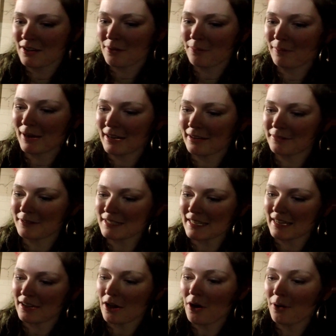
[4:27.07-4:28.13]
where it was
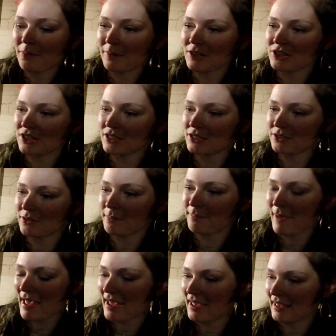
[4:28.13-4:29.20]
like oh we should do a
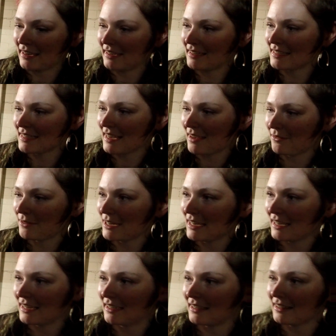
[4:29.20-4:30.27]
band and we
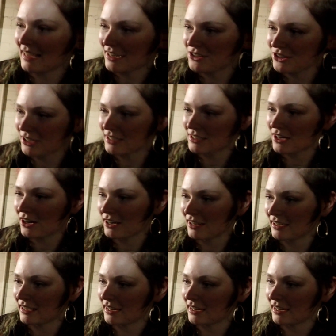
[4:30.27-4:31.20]
need an electric guitar in